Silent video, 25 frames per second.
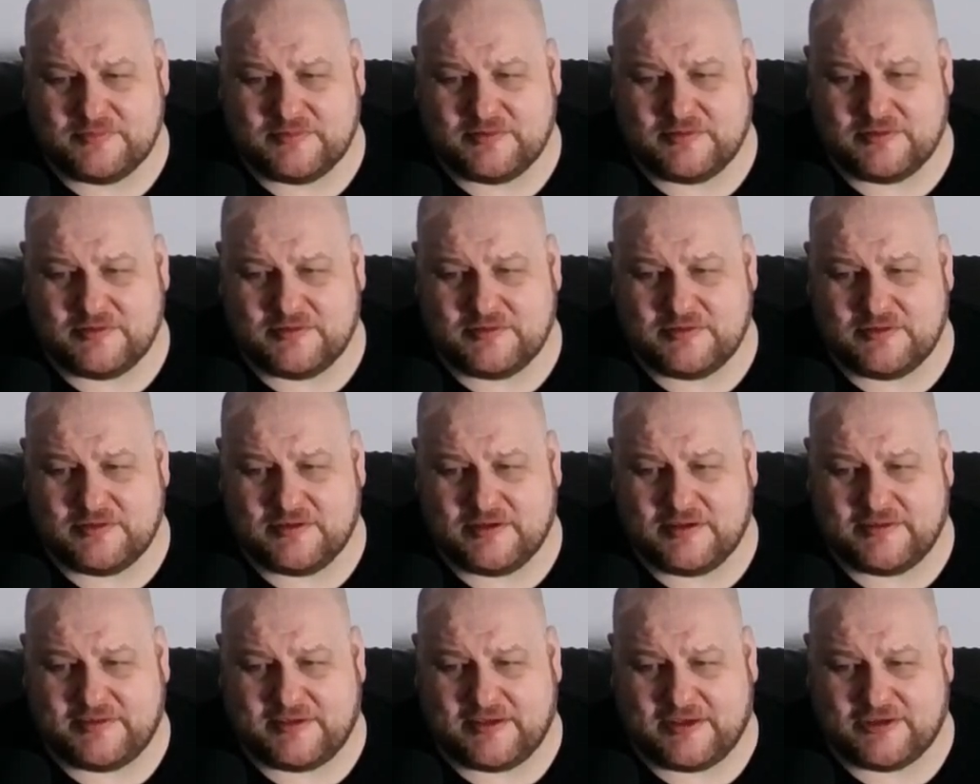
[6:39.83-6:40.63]

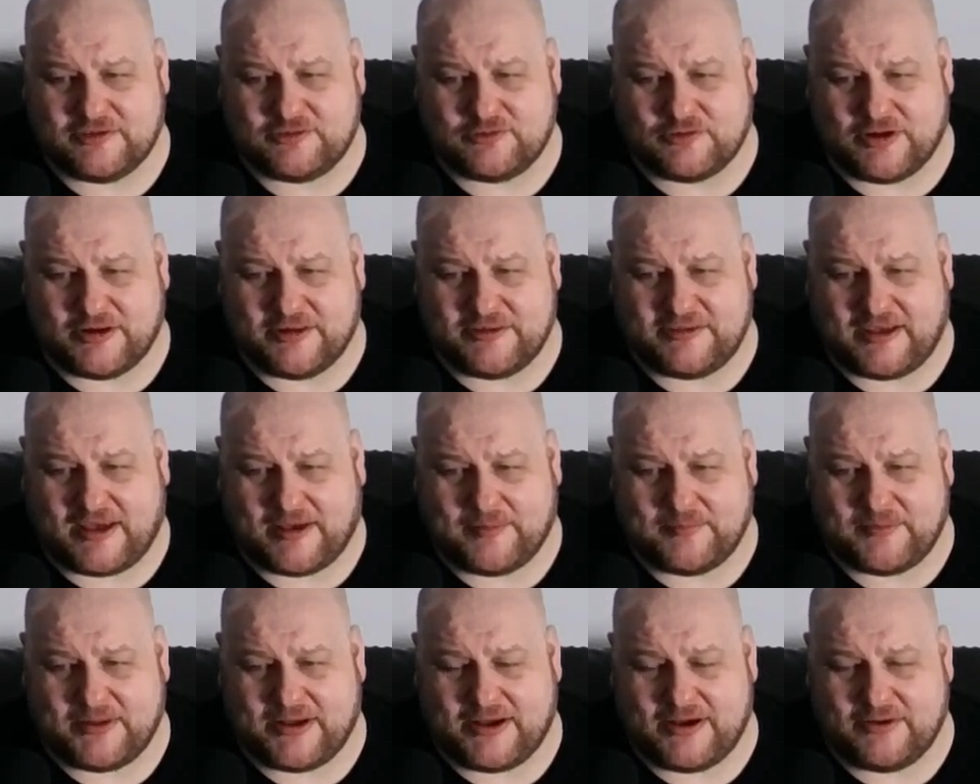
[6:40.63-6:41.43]
I think he's trying to take
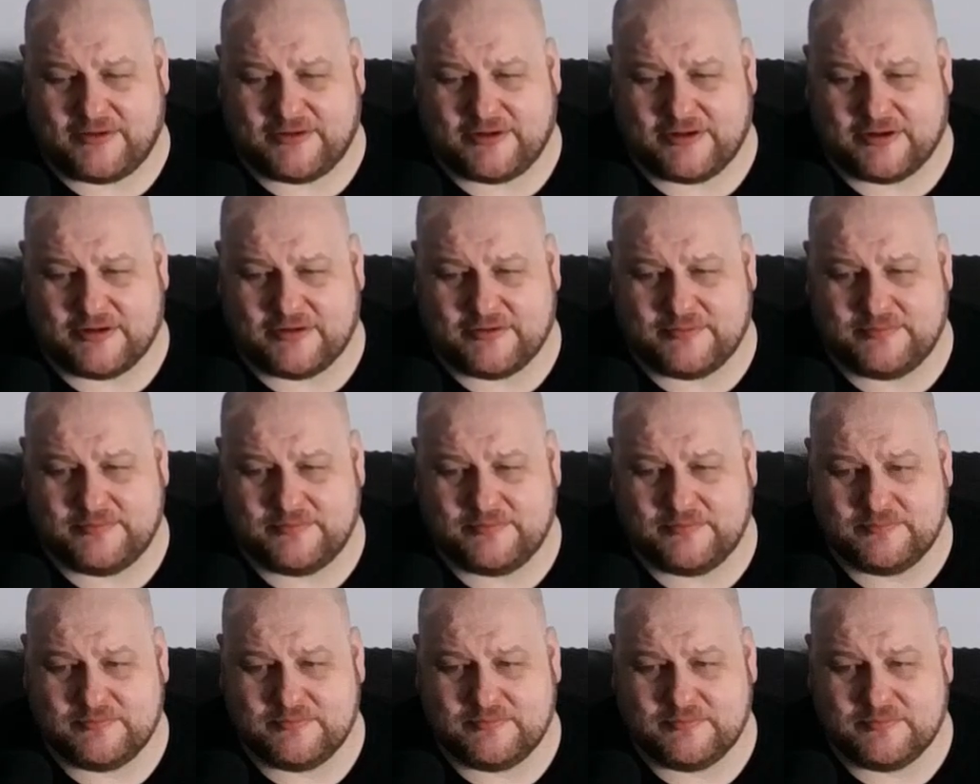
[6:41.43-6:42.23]
him down here.
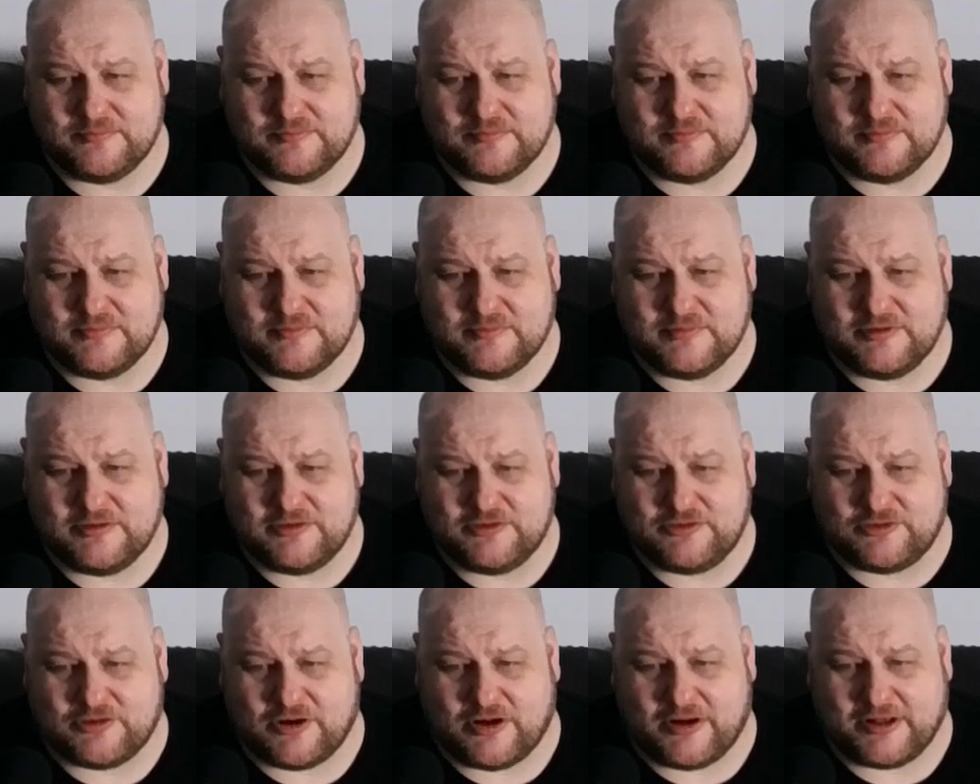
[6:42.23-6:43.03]

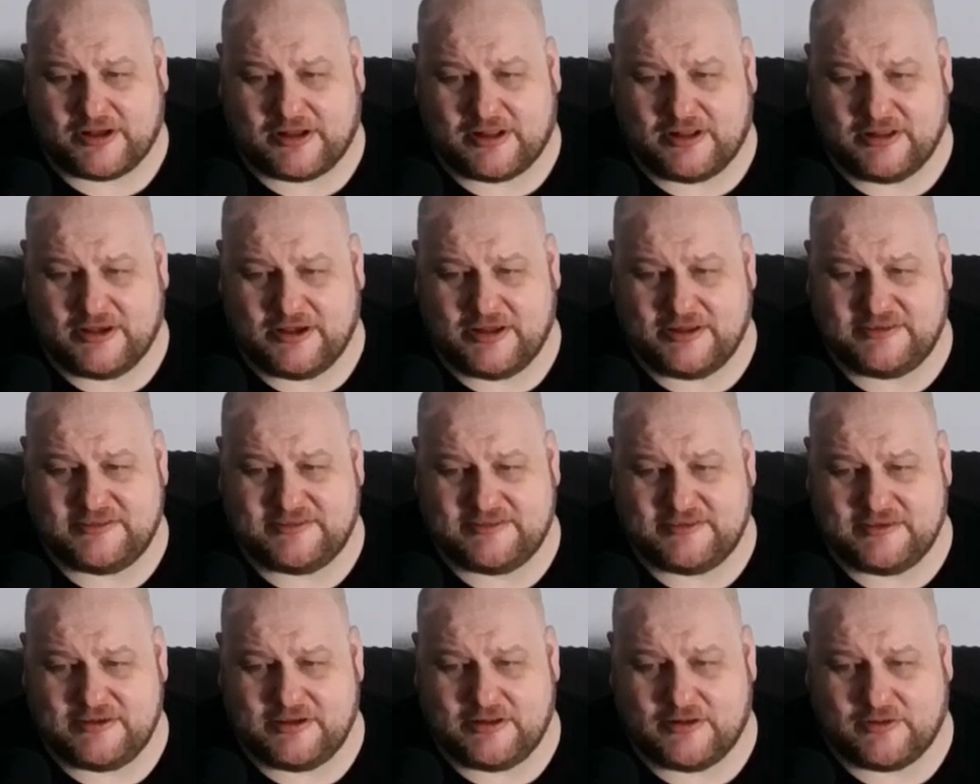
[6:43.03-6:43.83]
He's trying
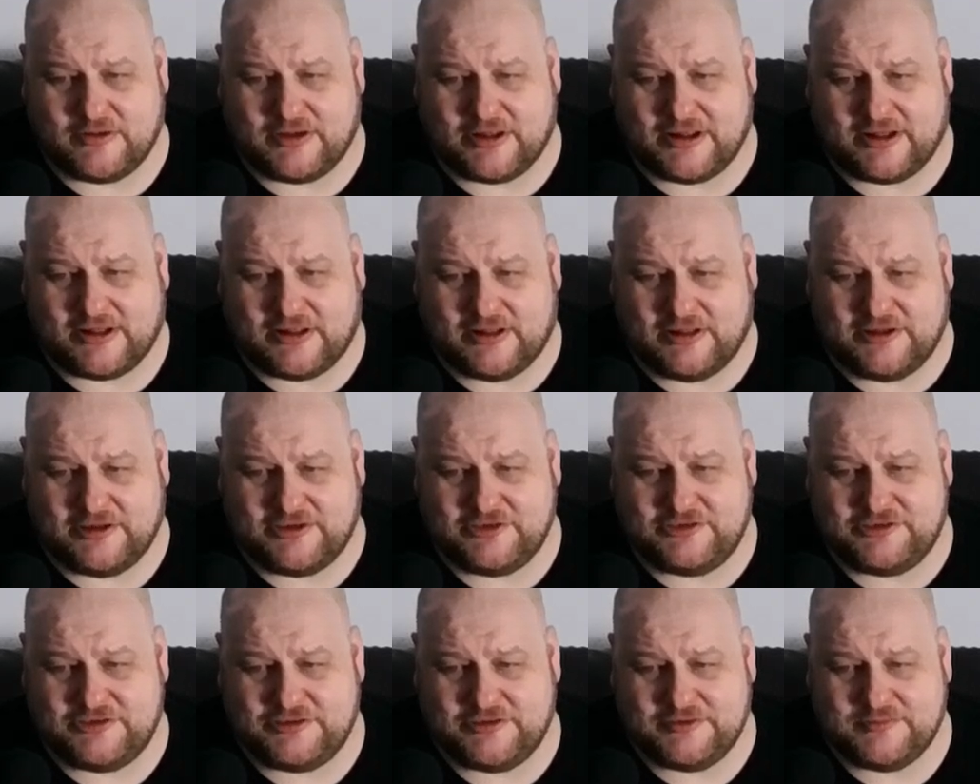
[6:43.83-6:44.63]
to get a
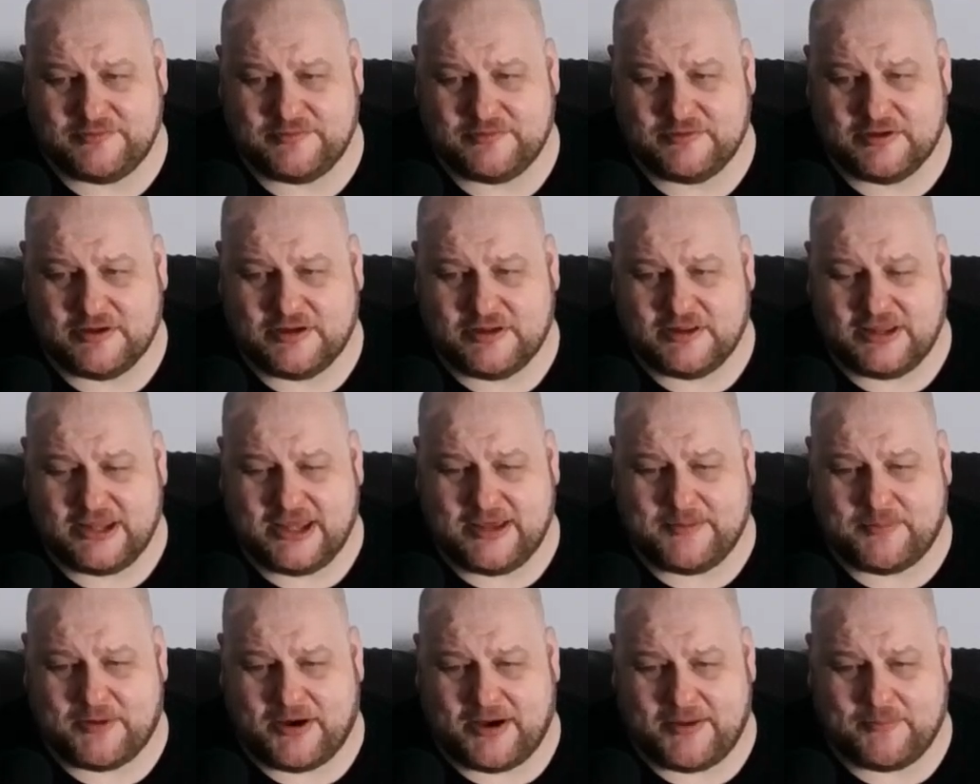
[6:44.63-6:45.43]
clinch.
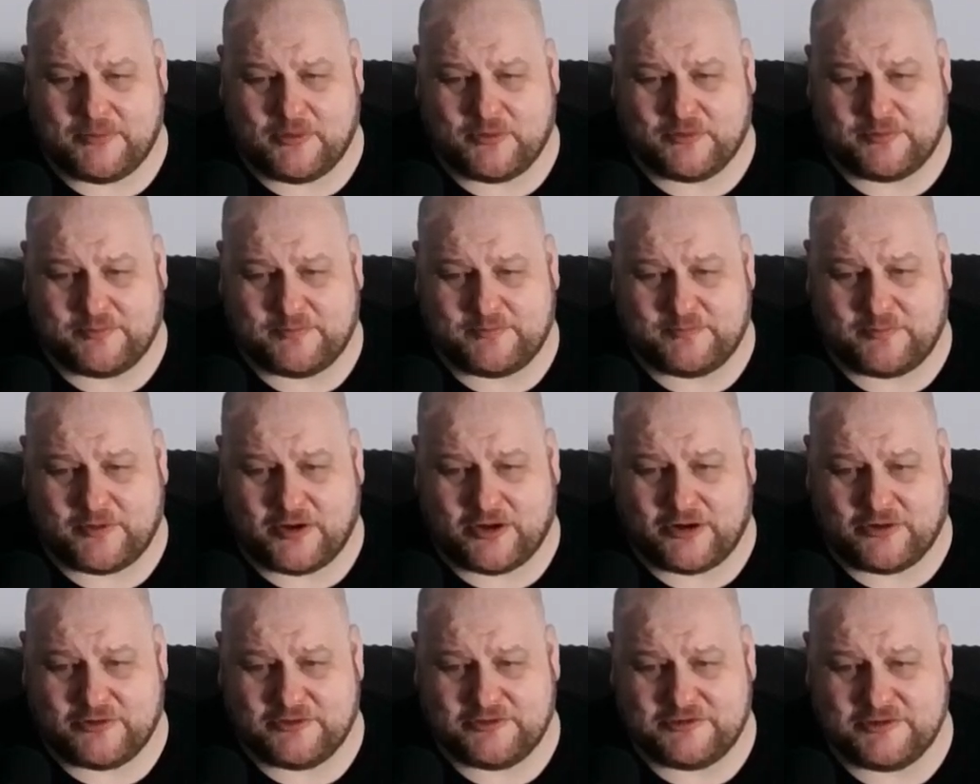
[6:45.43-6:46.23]
Knee by both
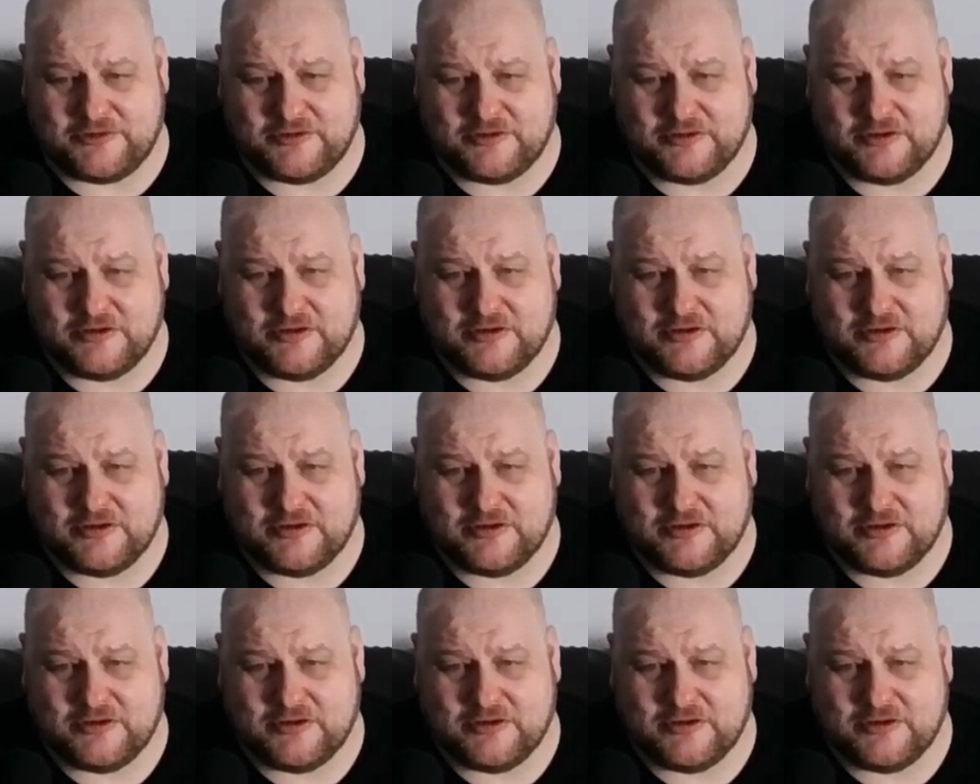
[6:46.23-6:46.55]
fighters.